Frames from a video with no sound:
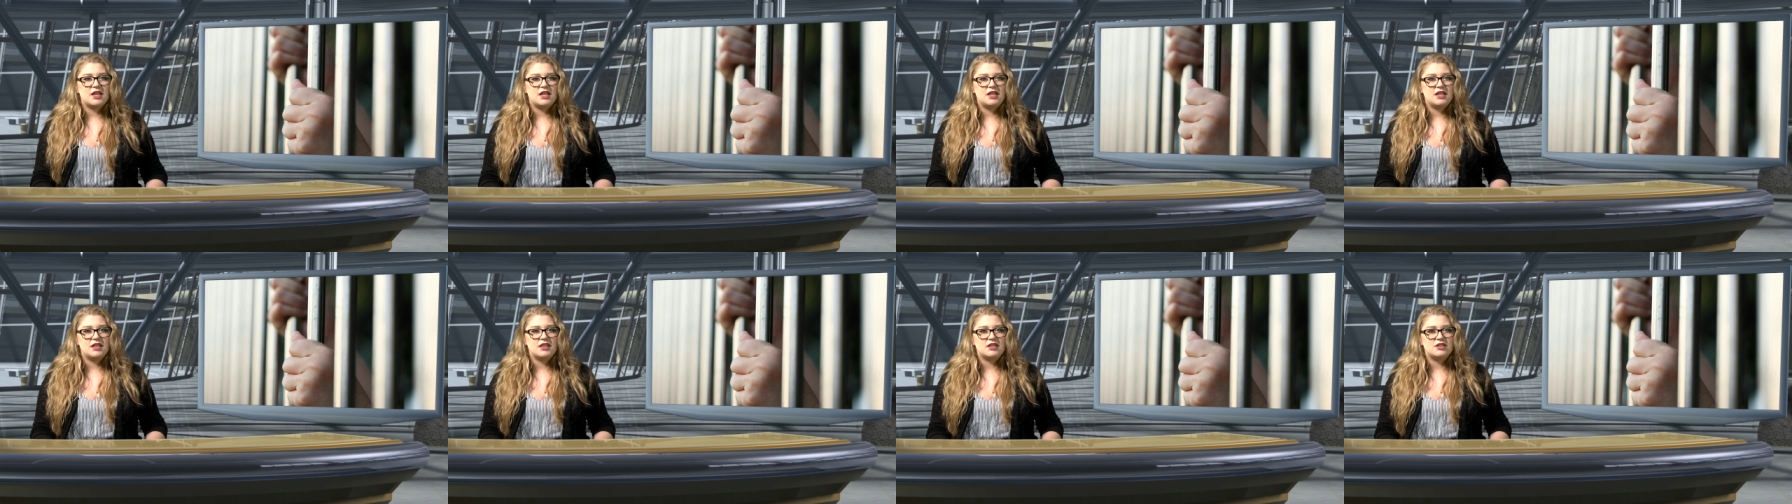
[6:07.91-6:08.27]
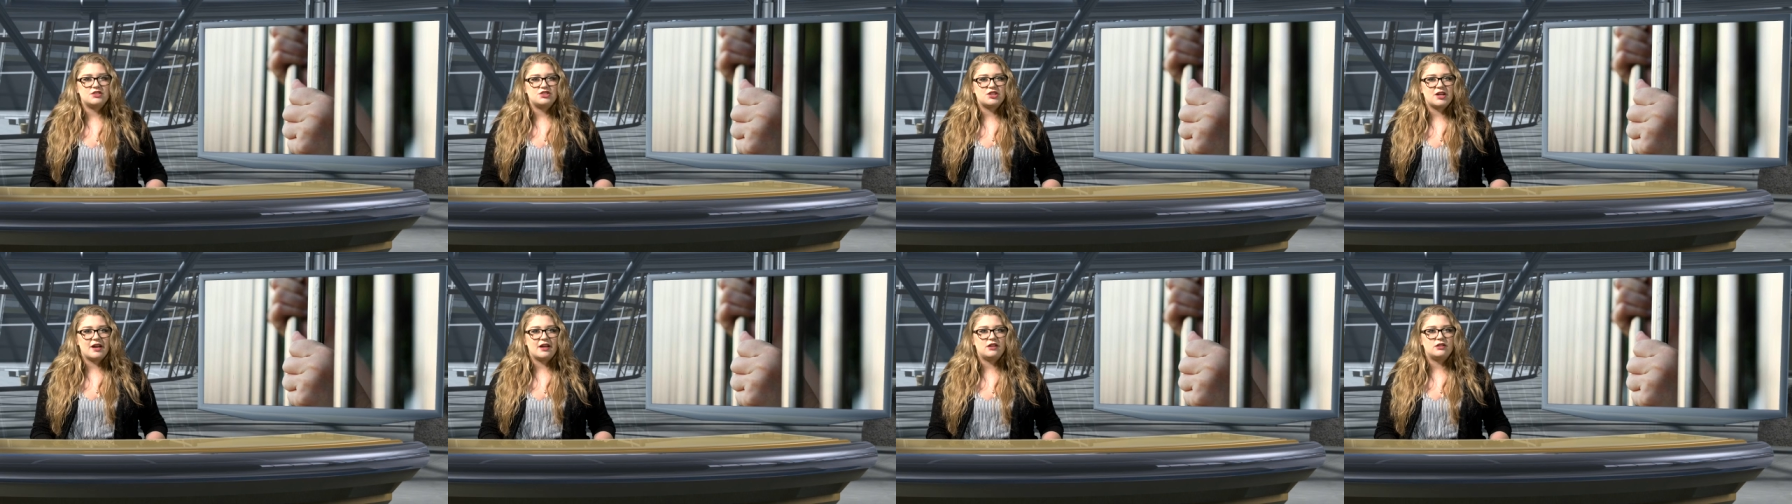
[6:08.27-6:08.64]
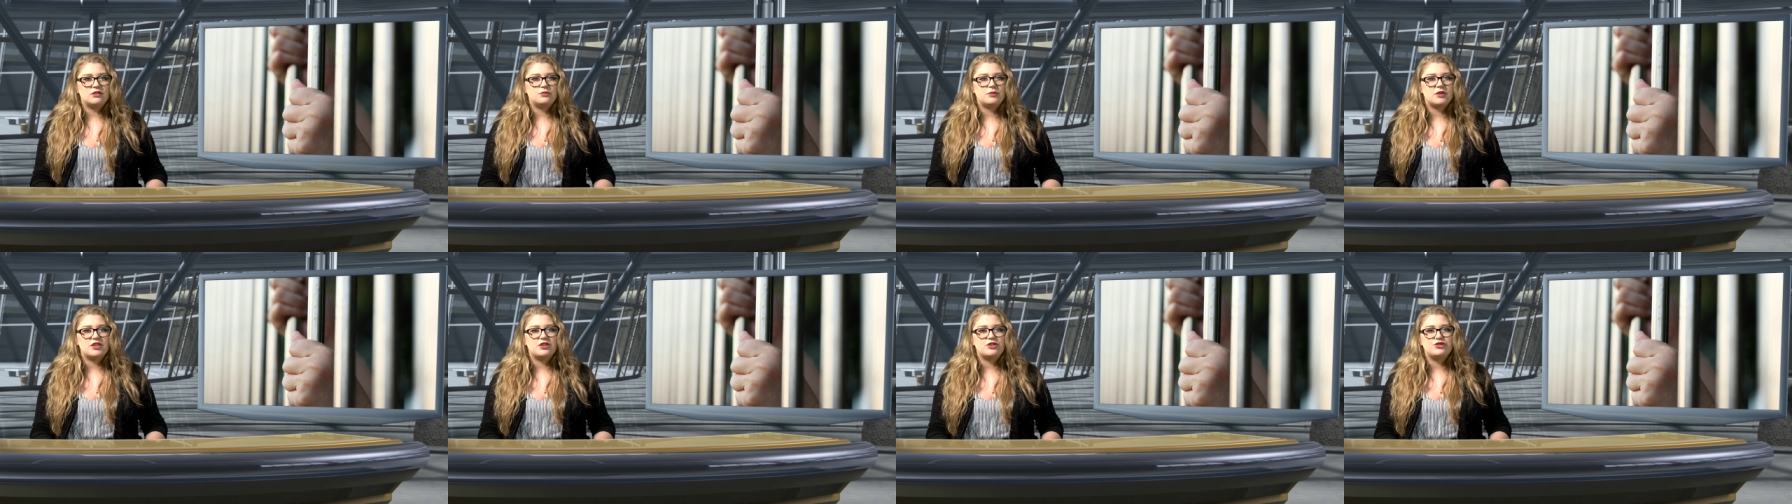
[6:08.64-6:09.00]
hitting the
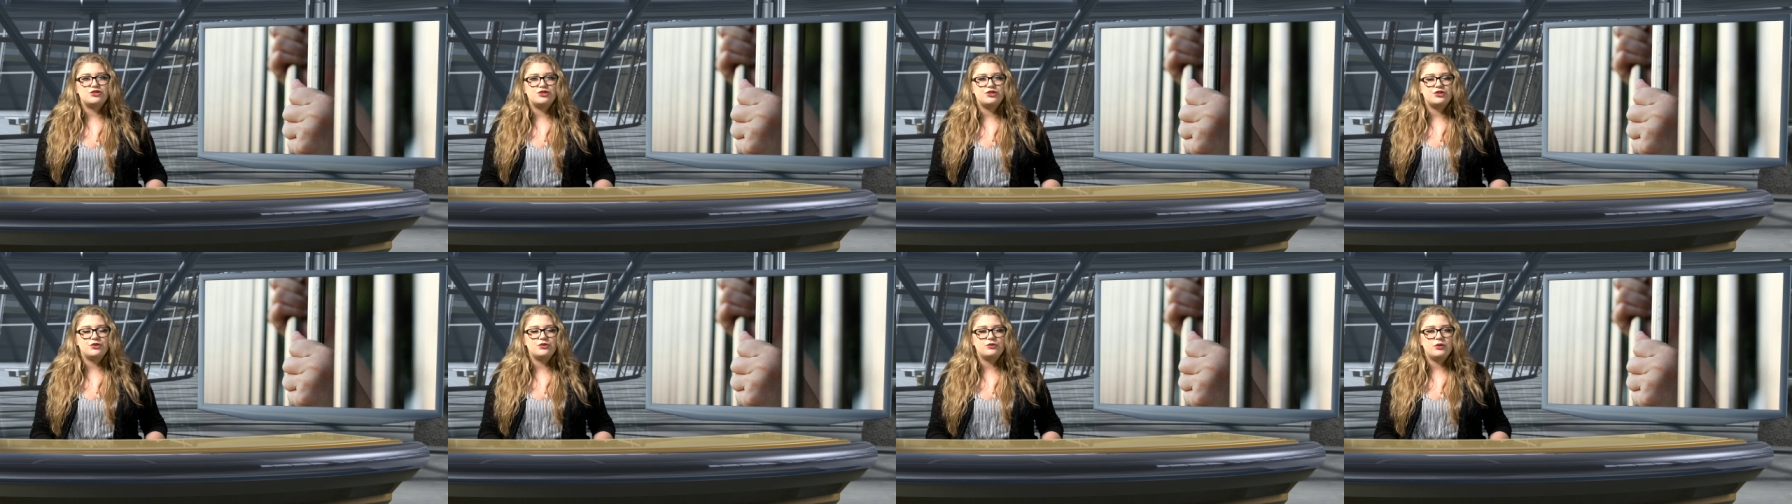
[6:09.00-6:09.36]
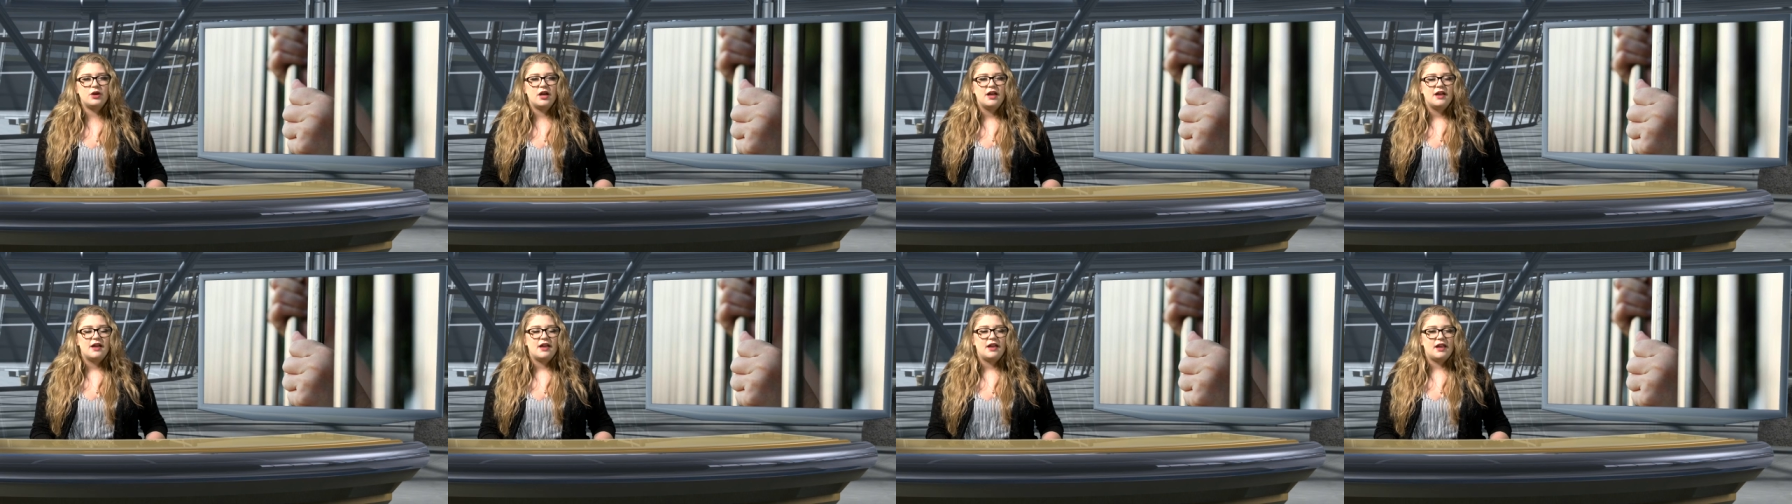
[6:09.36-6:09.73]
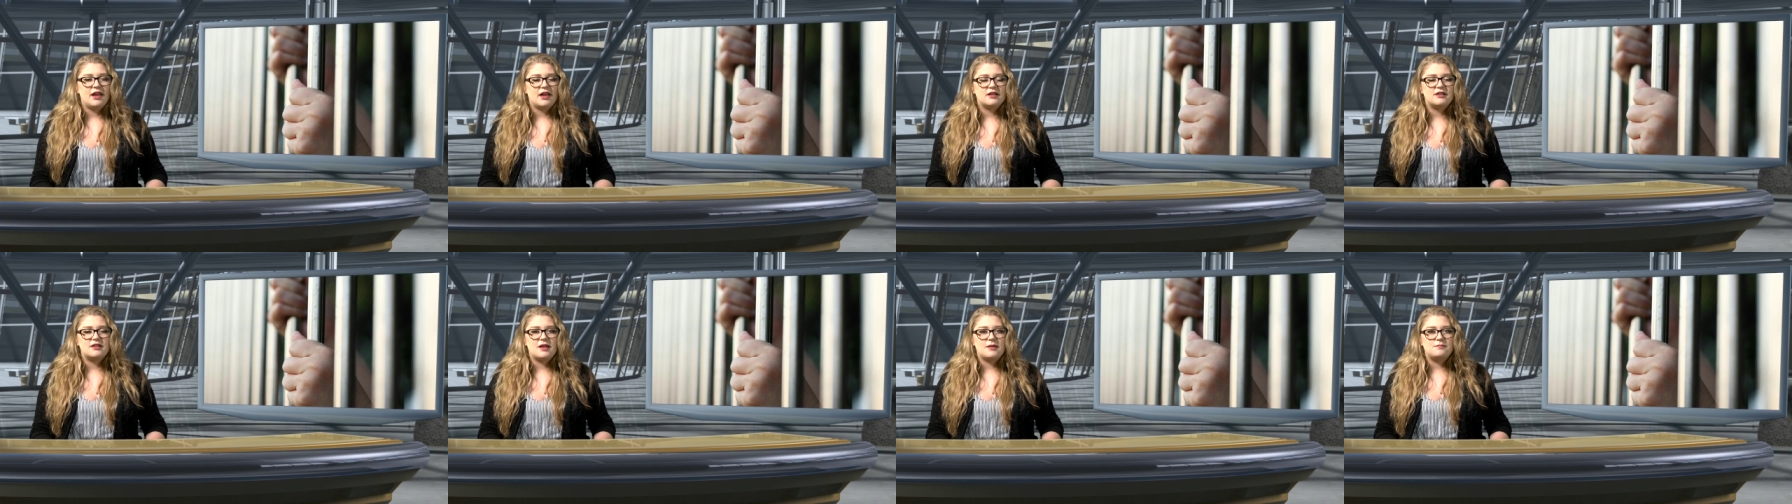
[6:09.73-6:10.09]
child with a shoe
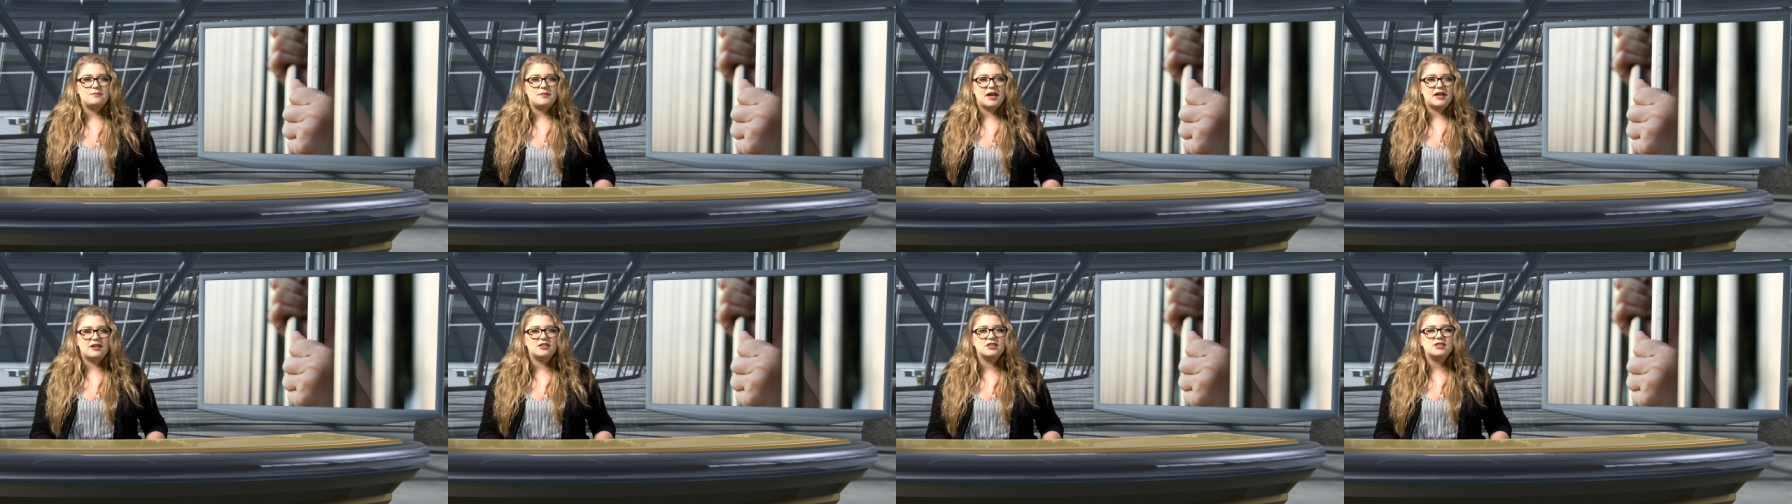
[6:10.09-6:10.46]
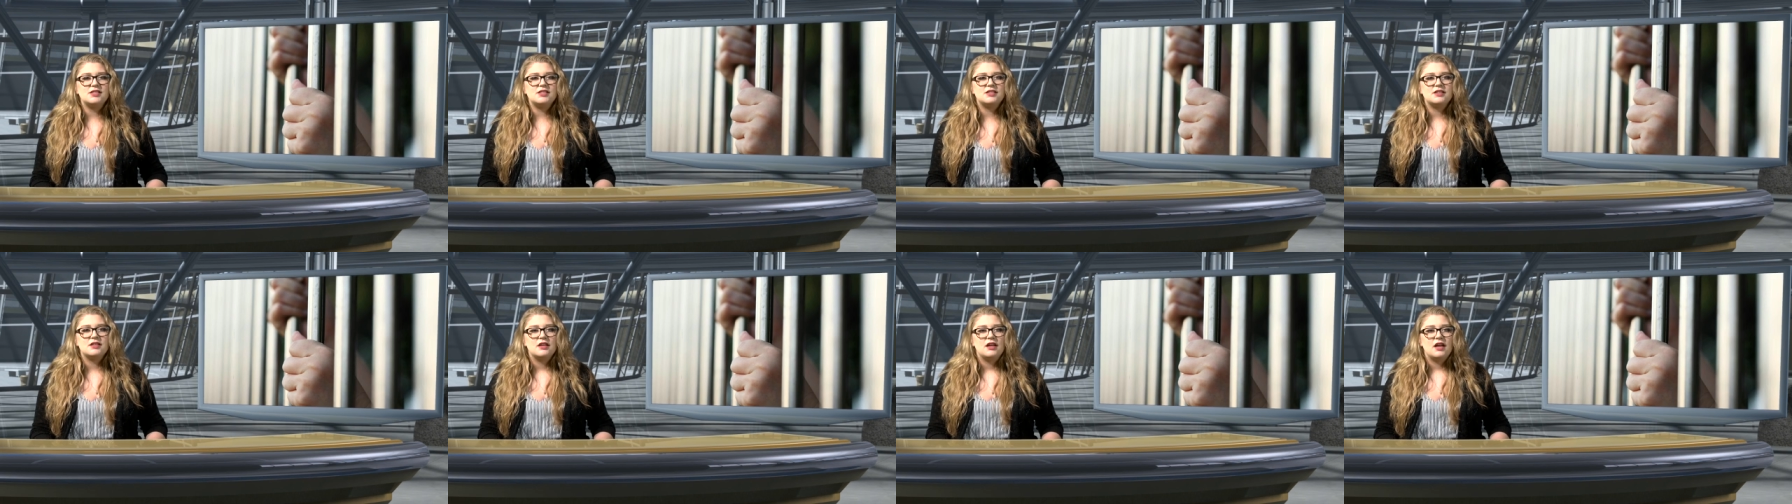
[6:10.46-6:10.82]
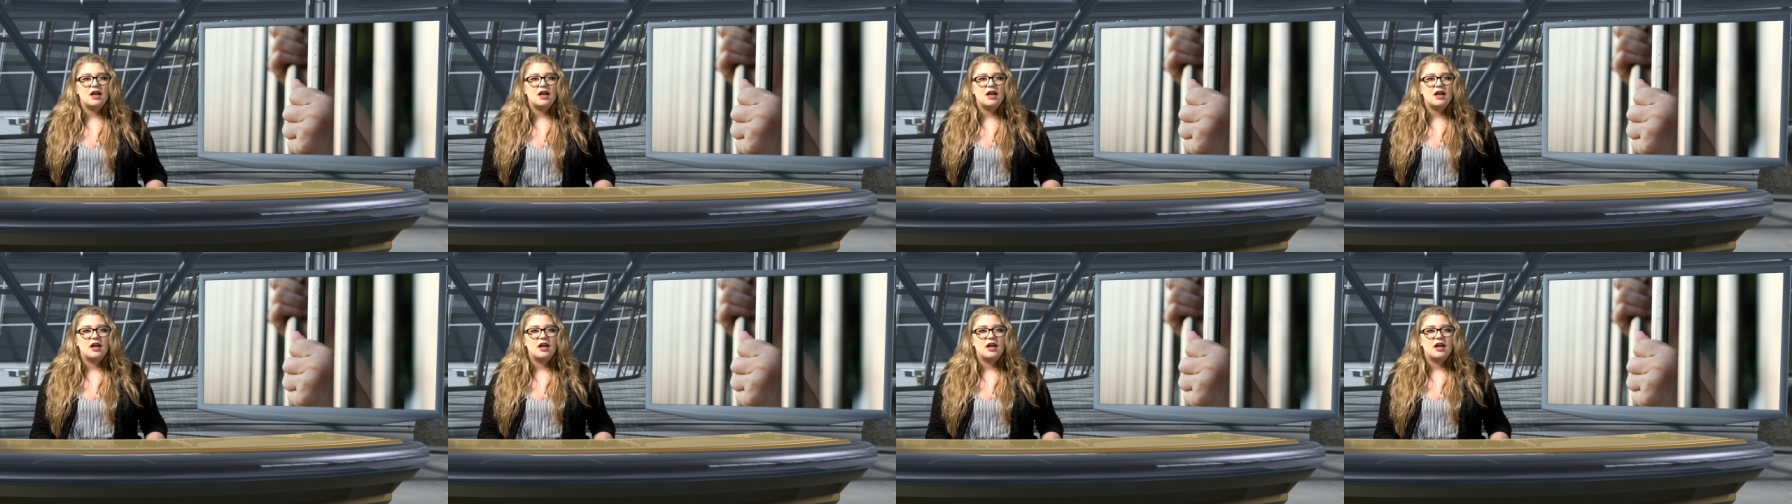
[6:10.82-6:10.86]
and a belt,